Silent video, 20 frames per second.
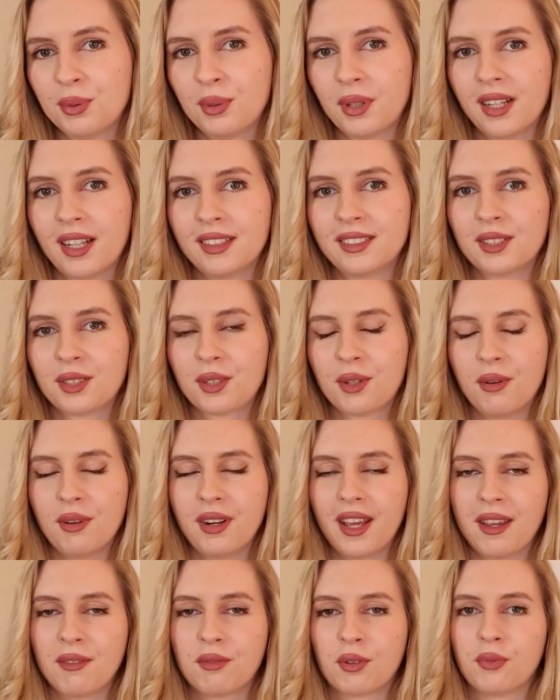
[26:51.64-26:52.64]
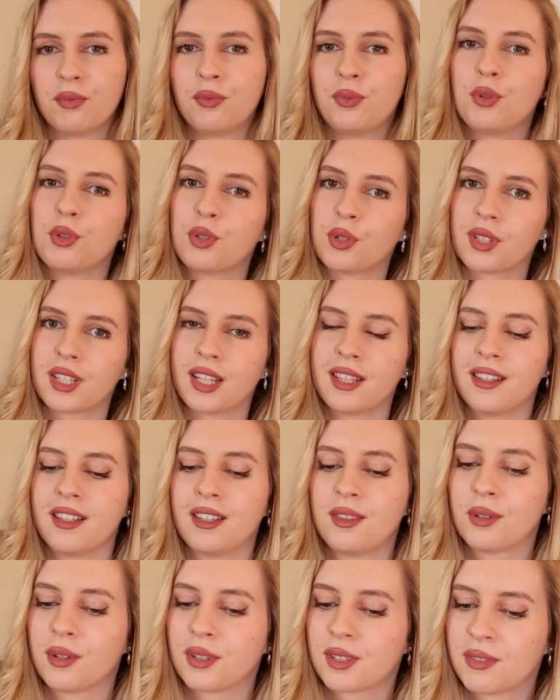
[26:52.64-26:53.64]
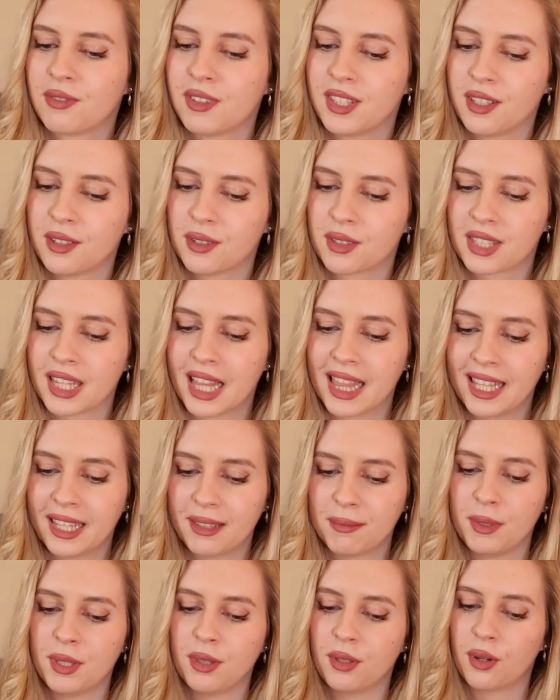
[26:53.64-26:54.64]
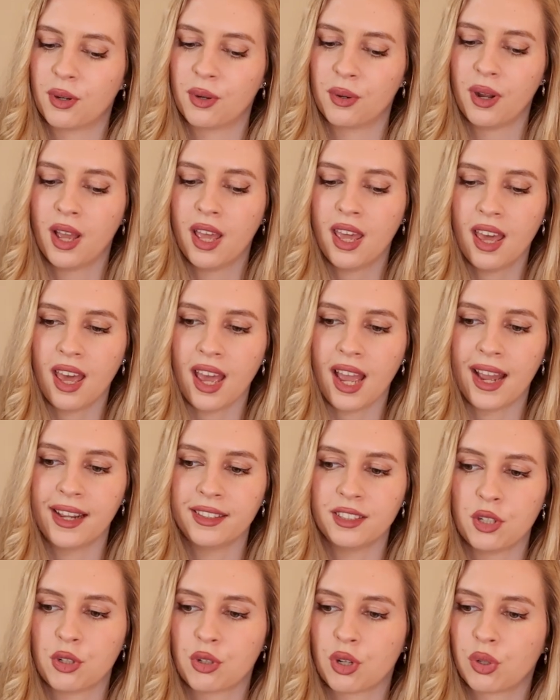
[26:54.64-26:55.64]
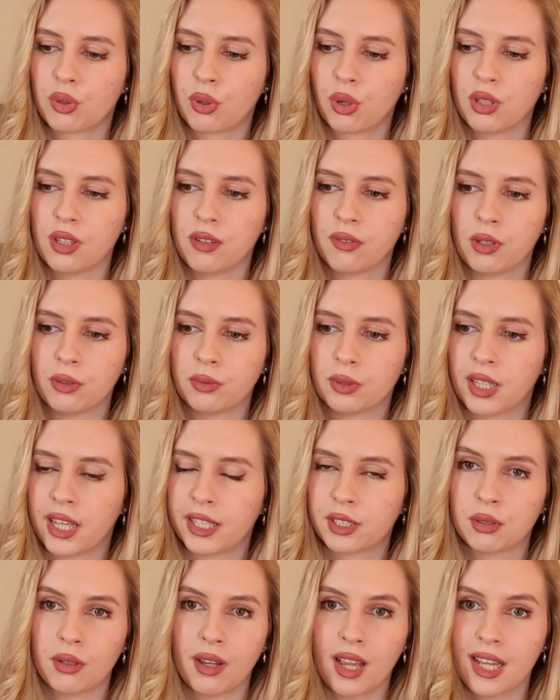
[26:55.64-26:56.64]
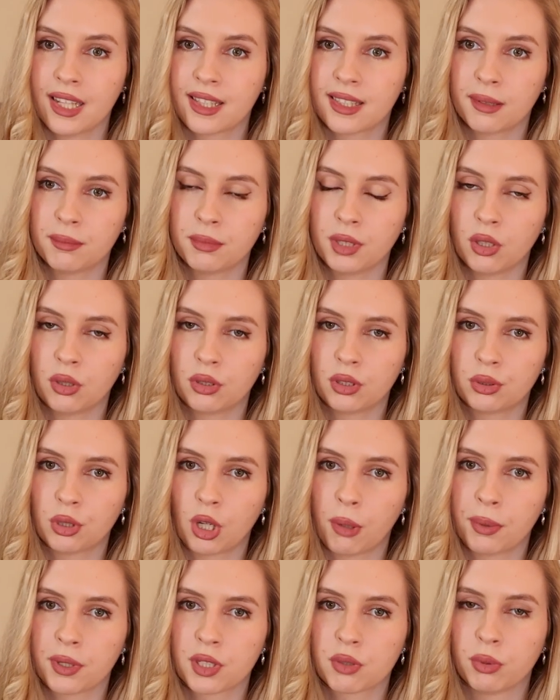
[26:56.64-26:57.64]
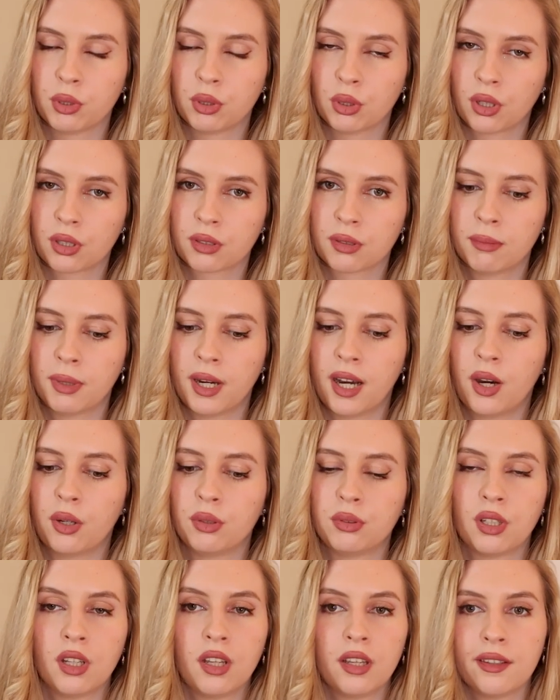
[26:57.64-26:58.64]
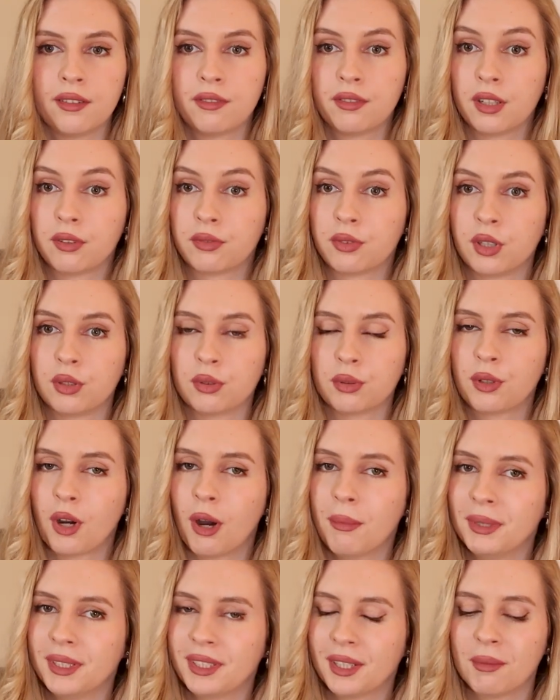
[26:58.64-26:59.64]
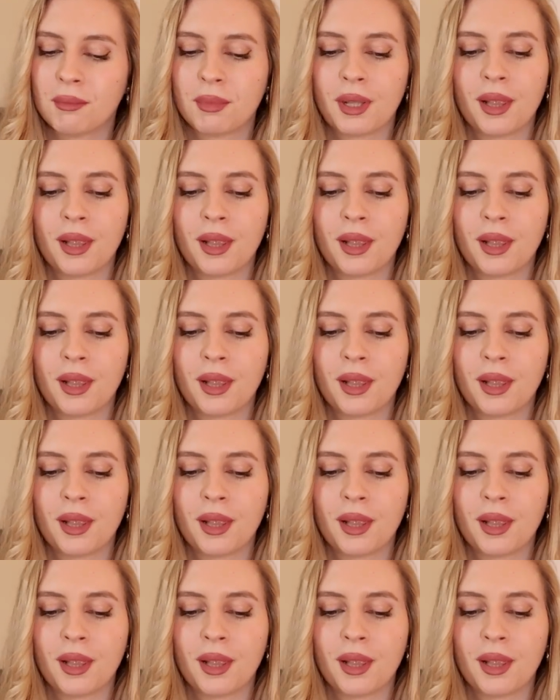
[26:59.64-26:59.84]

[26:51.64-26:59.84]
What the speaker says: do another Q&A for future Sunday Talks videos, let me know. And in general, if you would like to add something on the topics we talked about, feel free to comment down